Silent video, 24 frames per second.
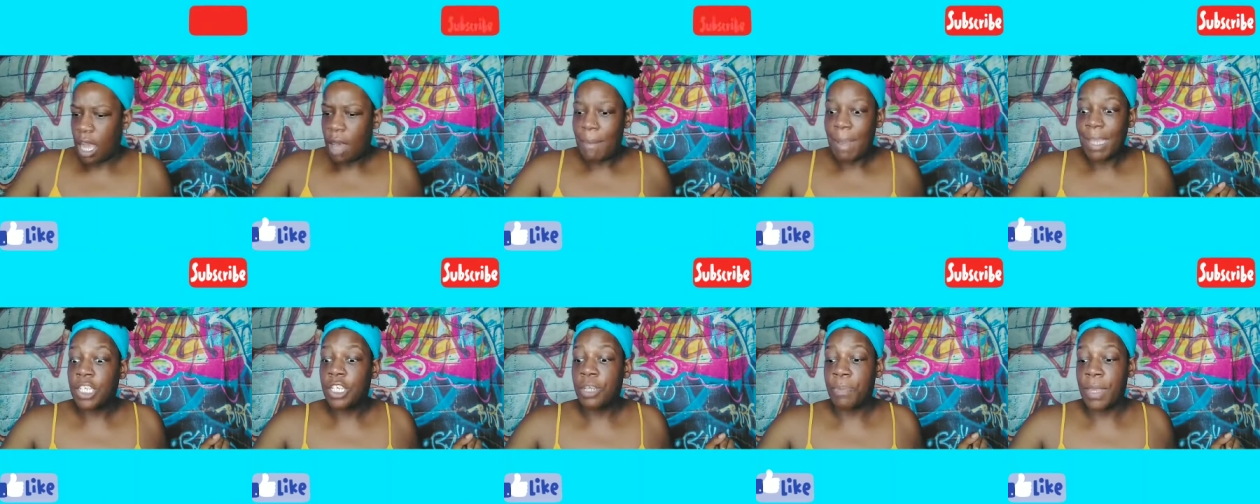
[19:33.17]
all
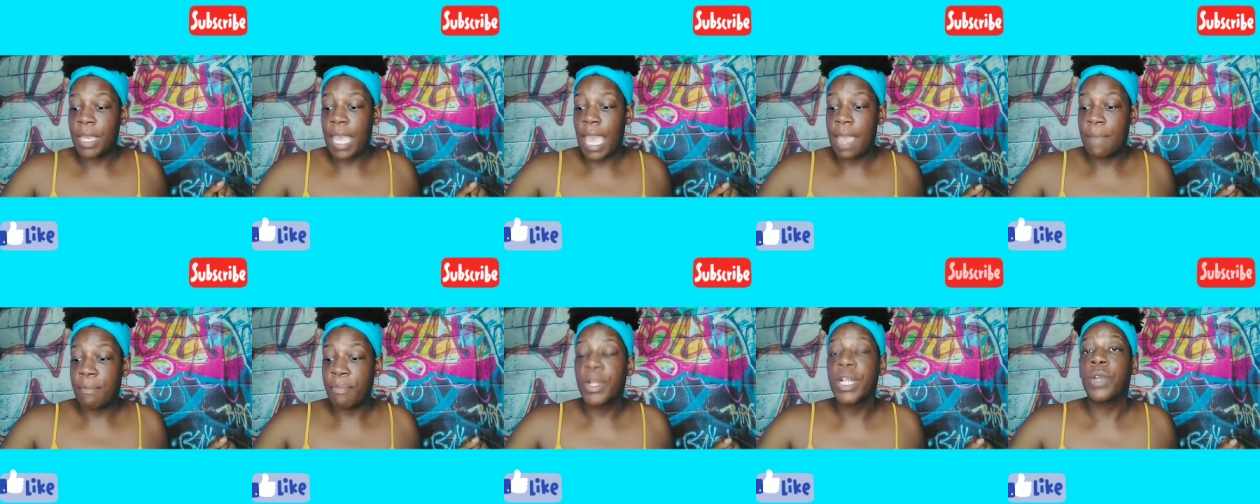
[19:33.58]
my shipping
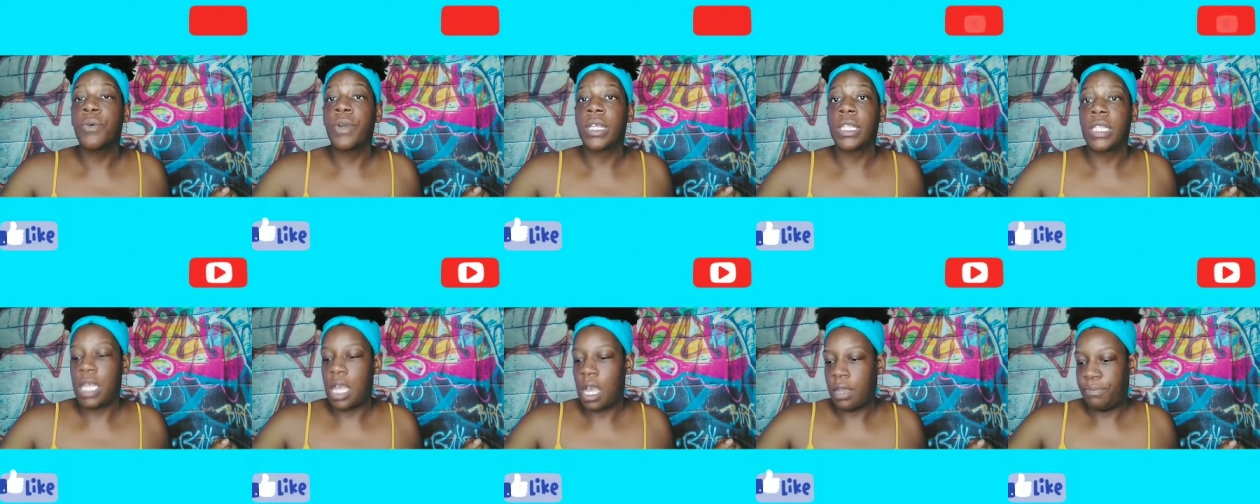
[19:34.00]
came pretty
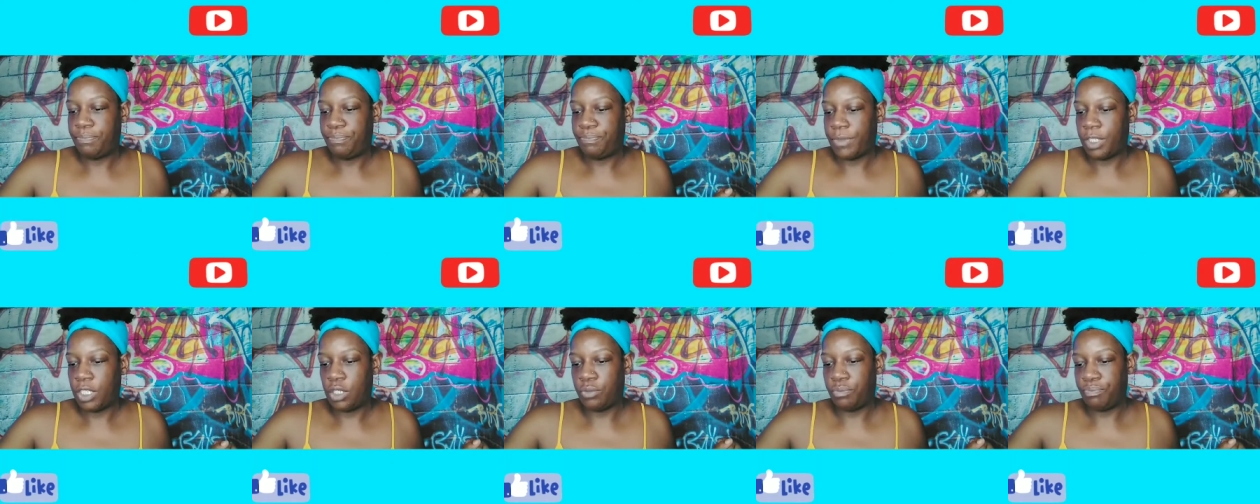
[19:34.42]
quickly, y'all,
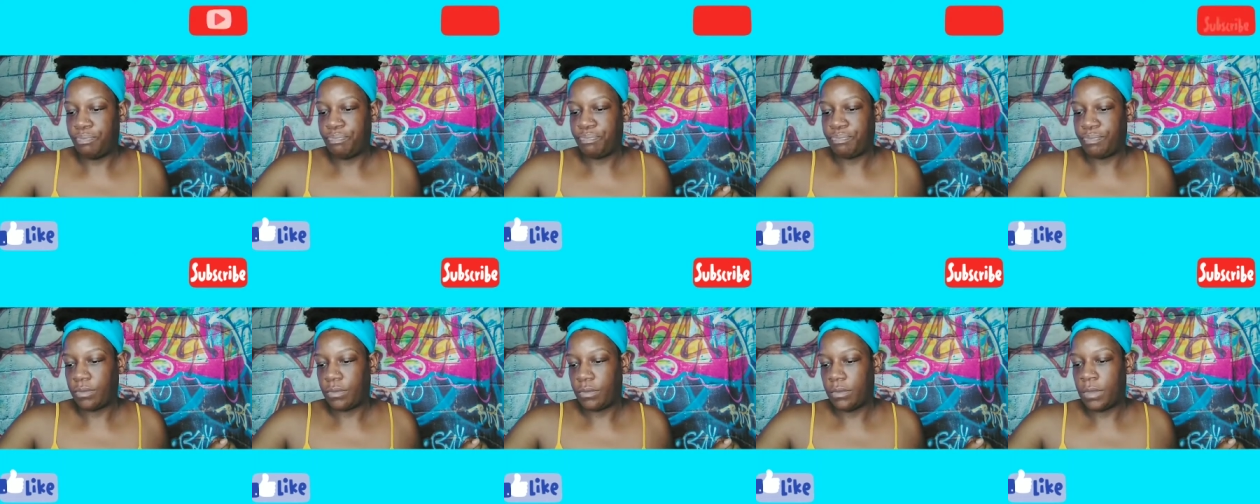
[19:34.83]
too.
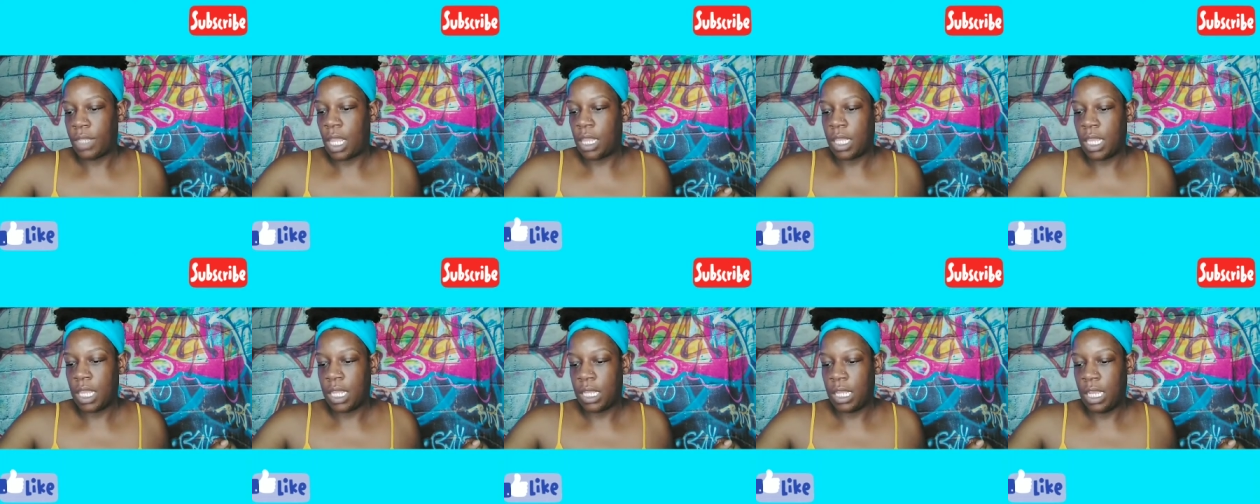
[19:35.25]

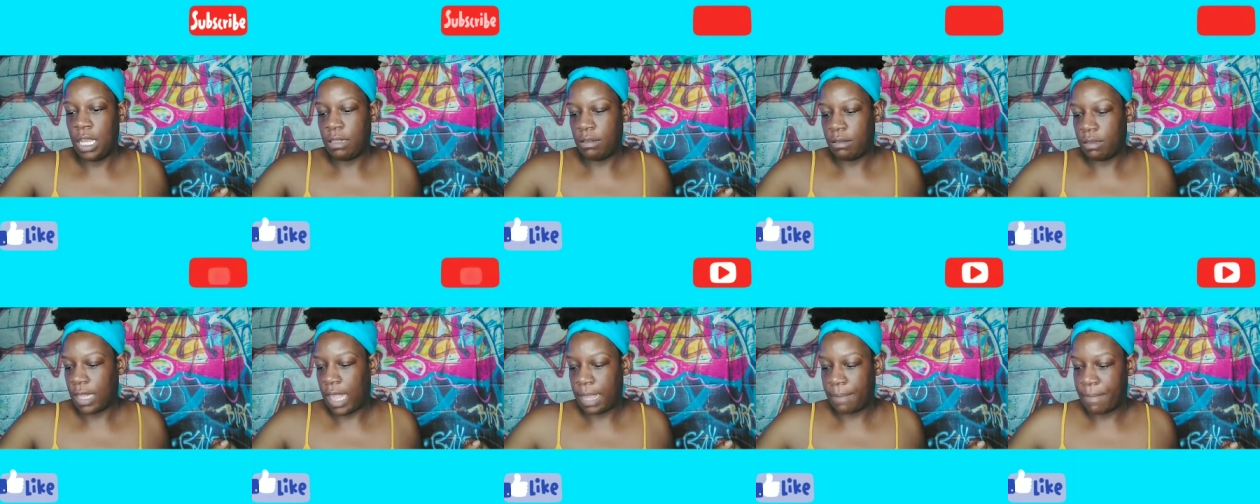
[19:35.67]
Nothing,
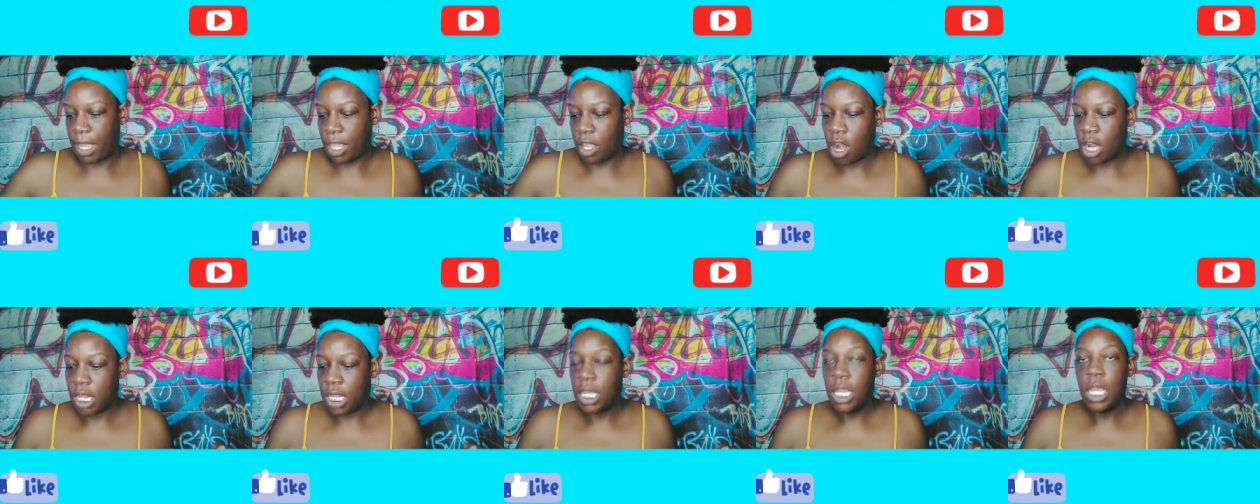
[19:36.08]
like my
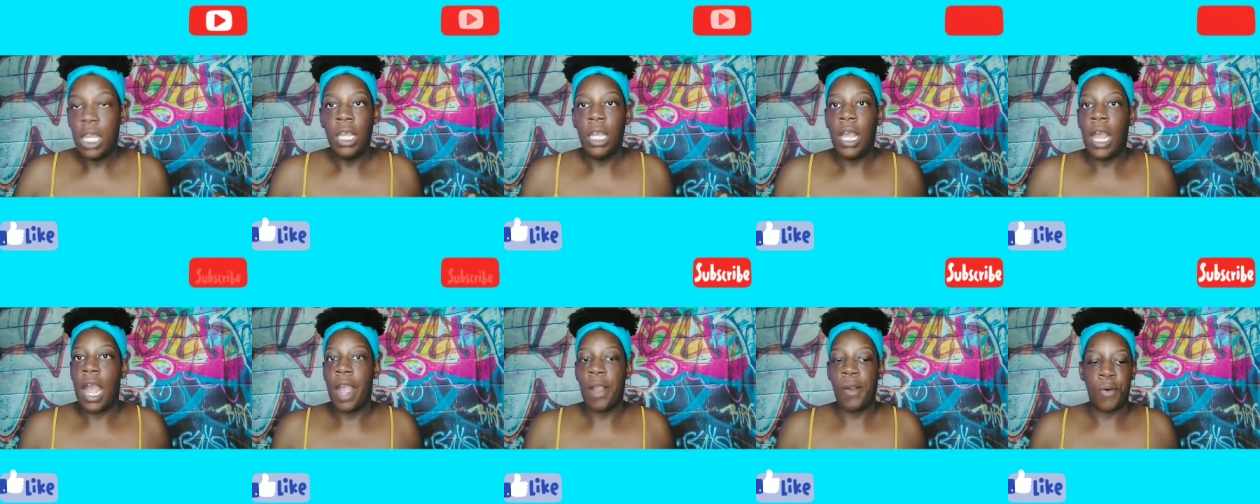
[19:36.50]
Yardie,
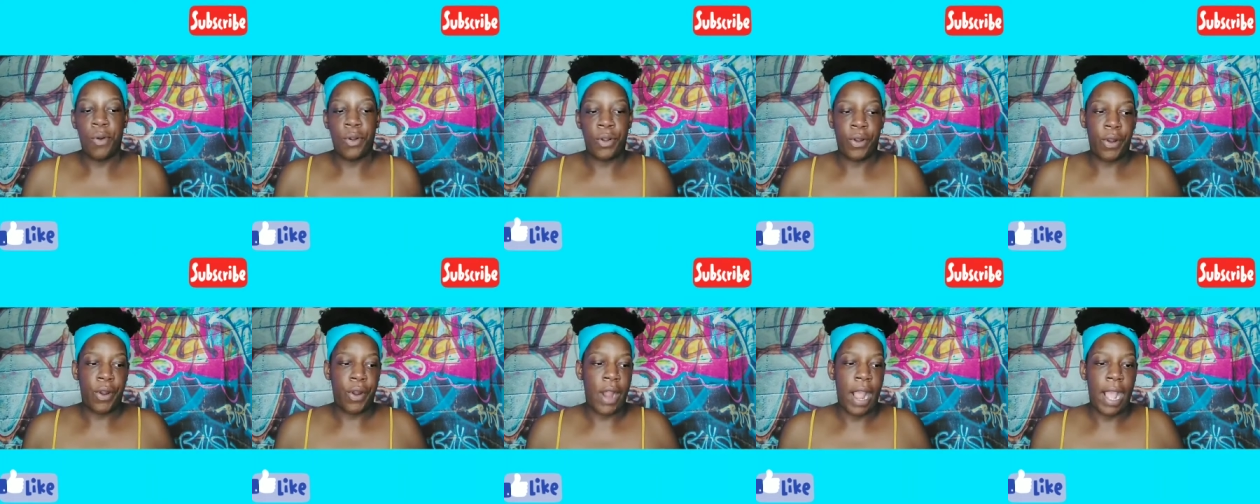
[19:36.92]
I
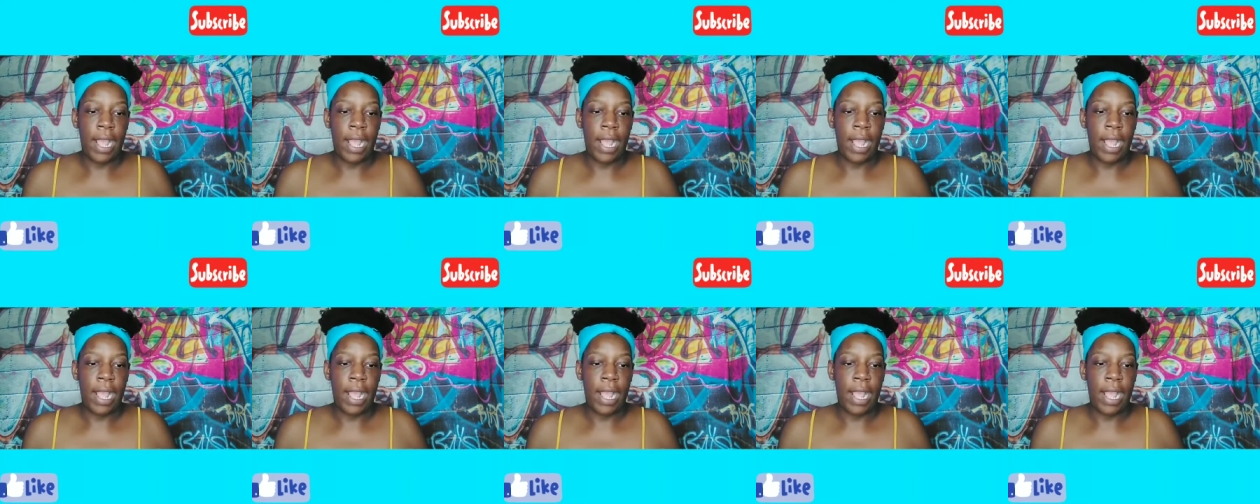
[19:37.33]
ordered her.